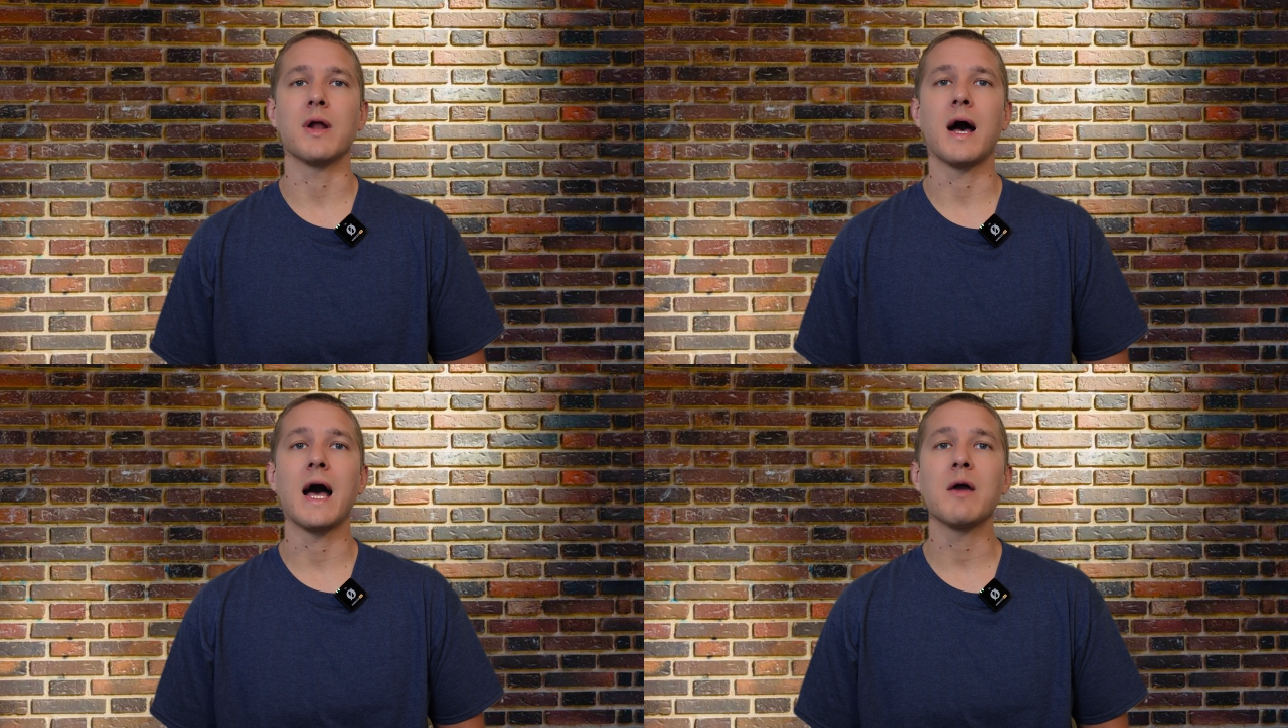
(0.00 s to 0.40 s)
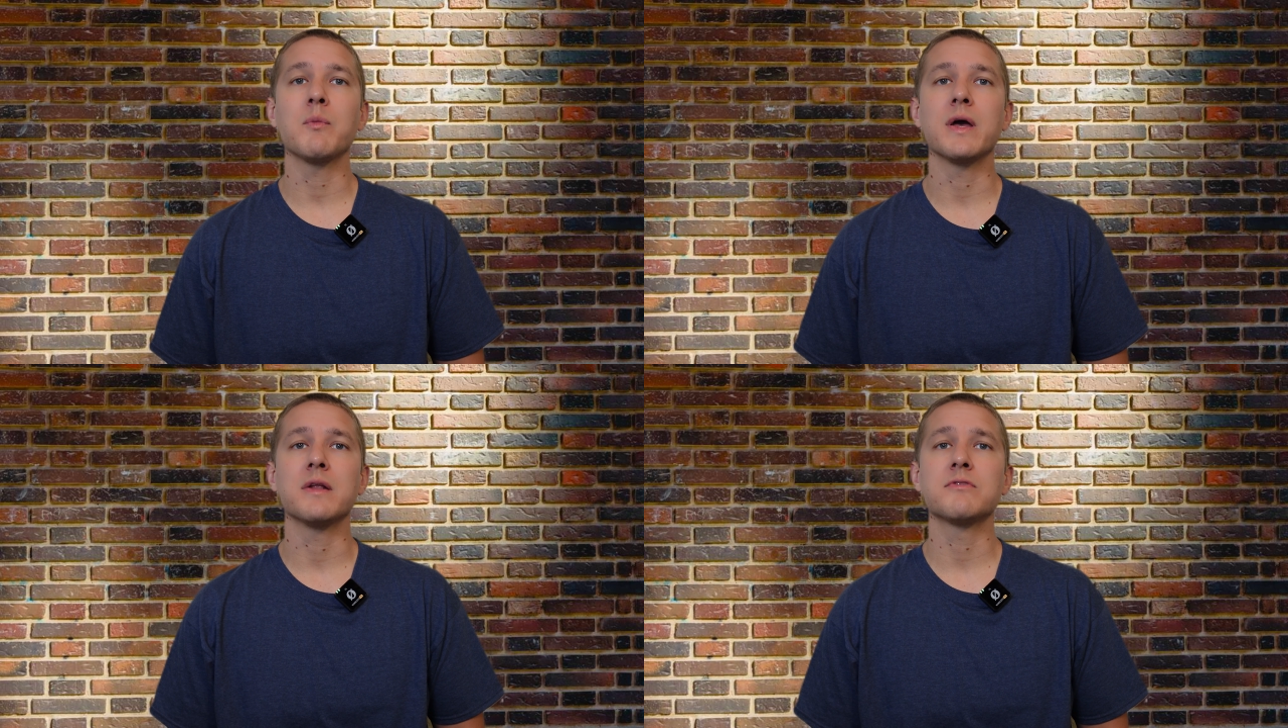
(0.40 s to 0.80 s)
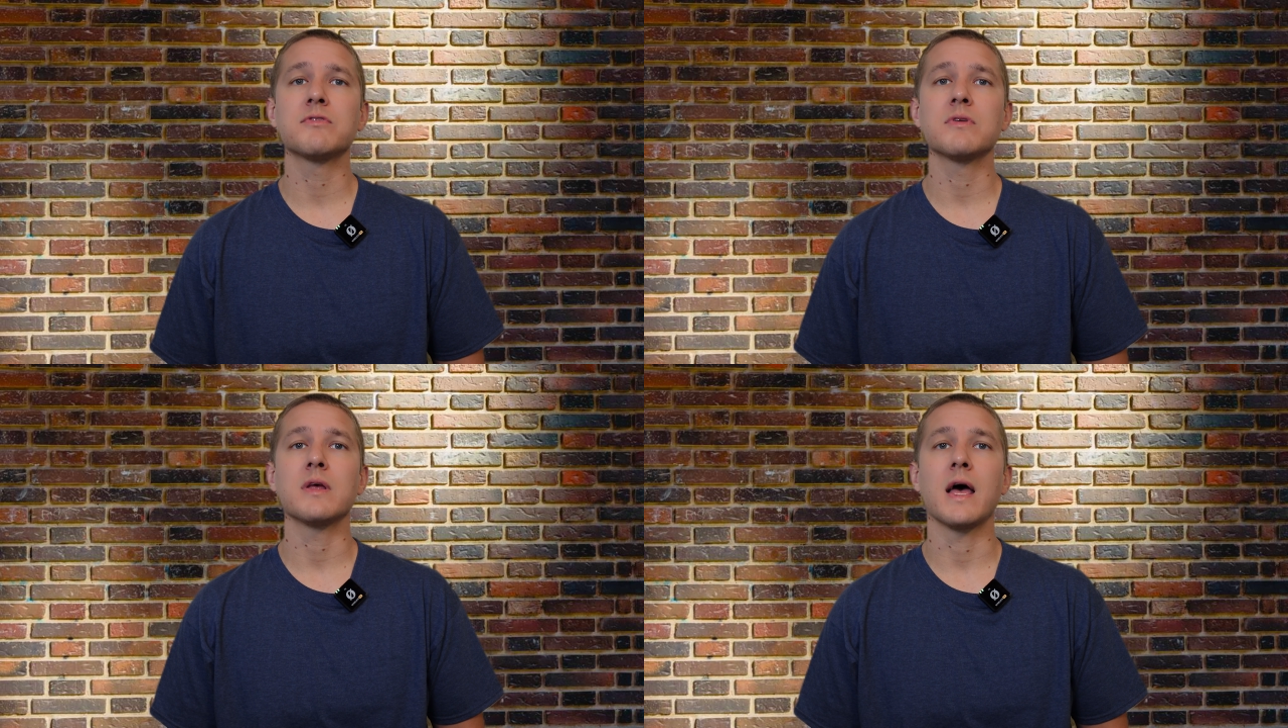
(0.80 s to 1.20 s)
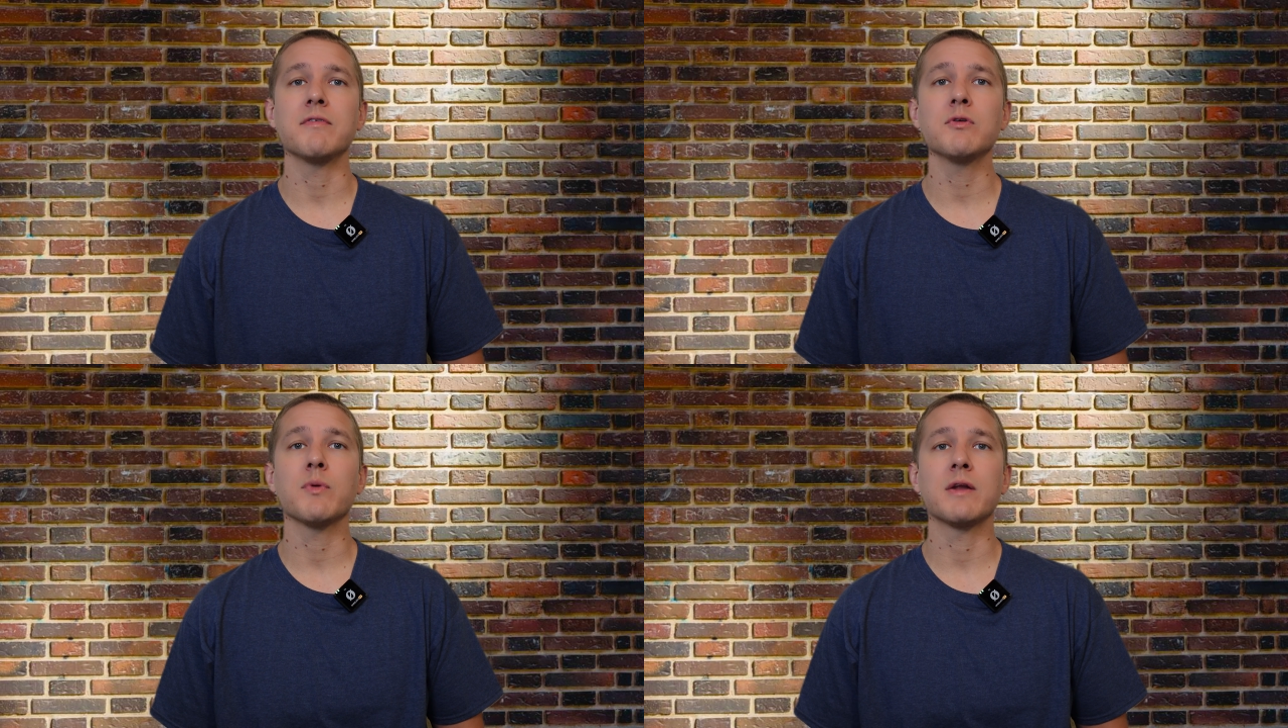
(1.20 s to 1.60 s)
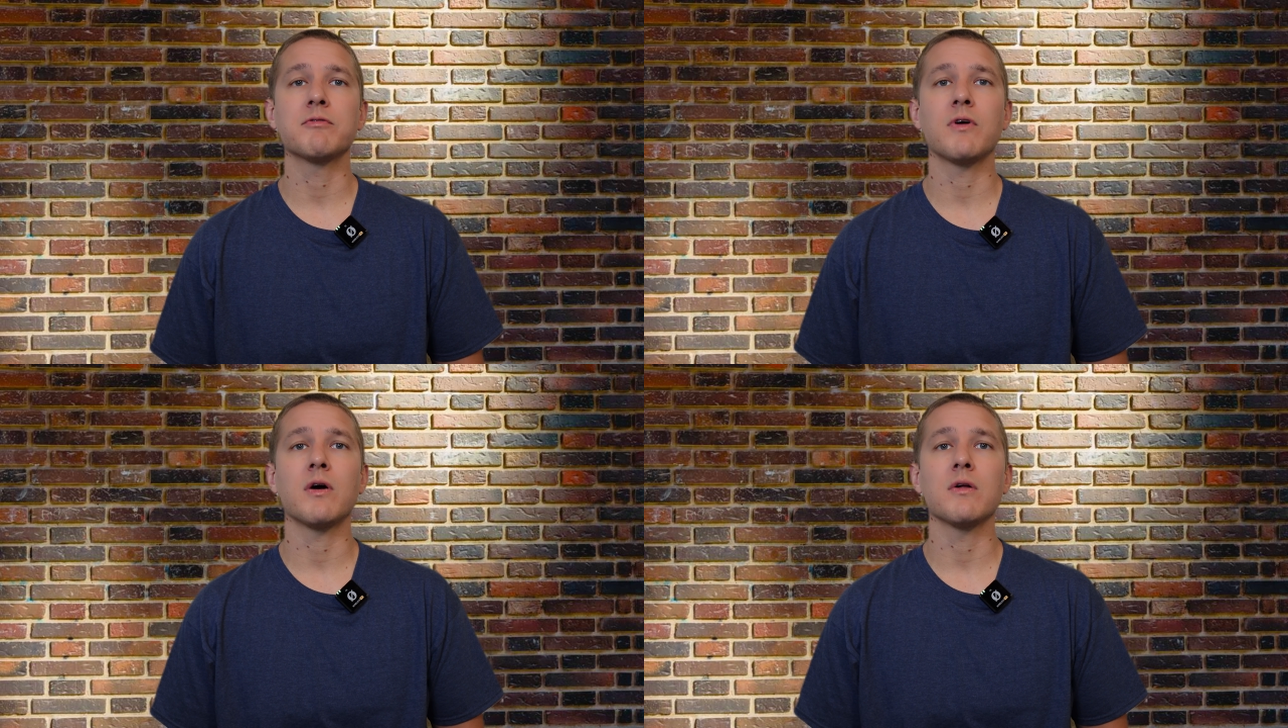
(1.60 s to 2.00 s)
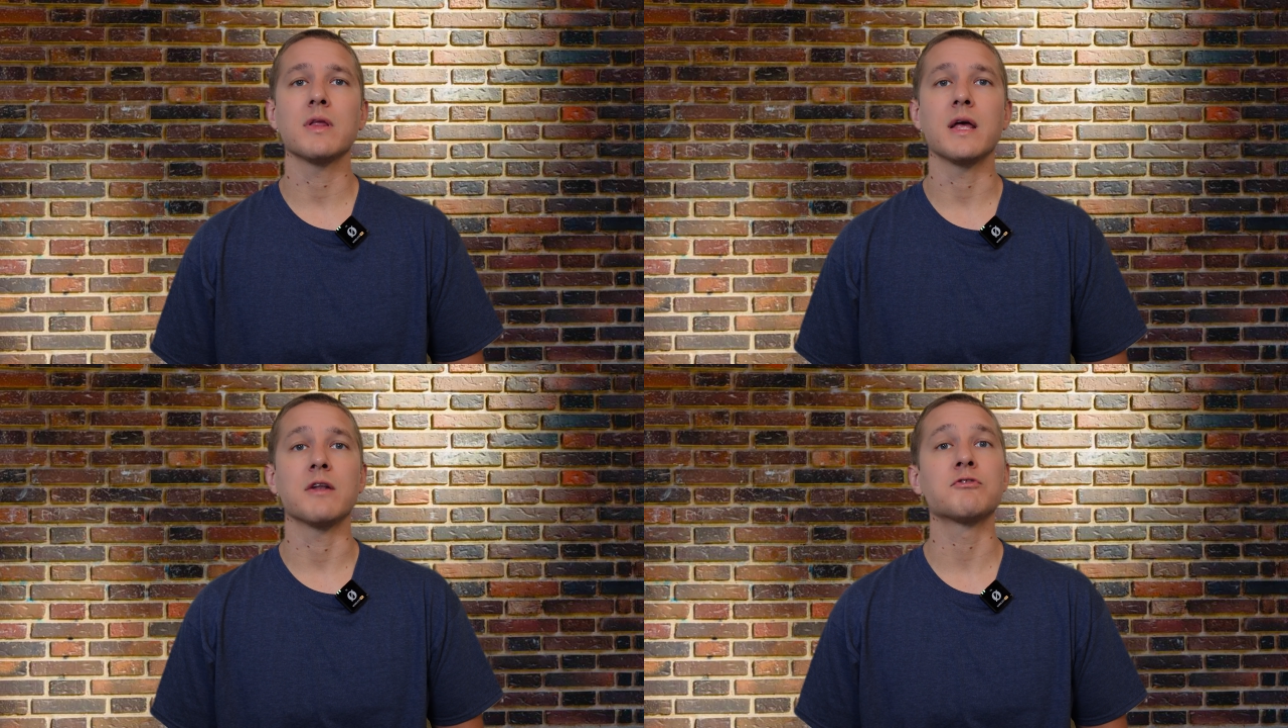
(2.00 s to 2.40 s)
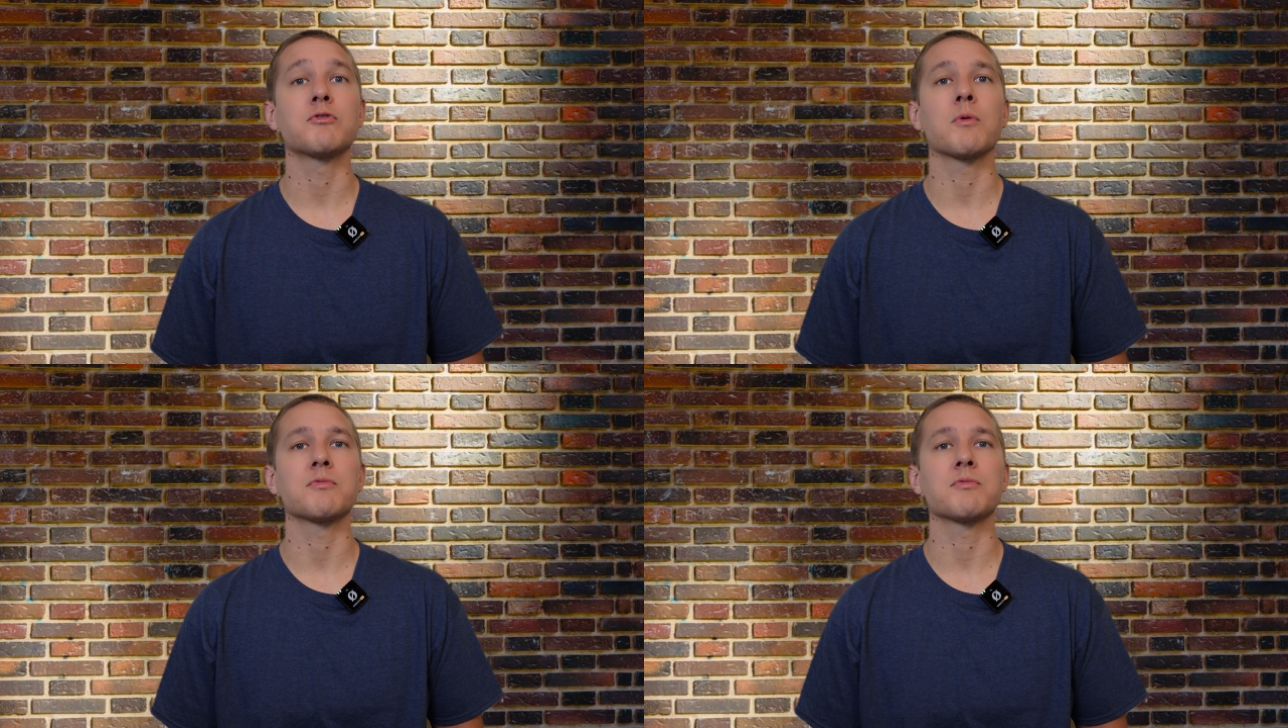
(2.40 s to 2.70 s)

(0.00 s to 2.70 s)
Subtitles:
to high winds, heavy rainfall, and storm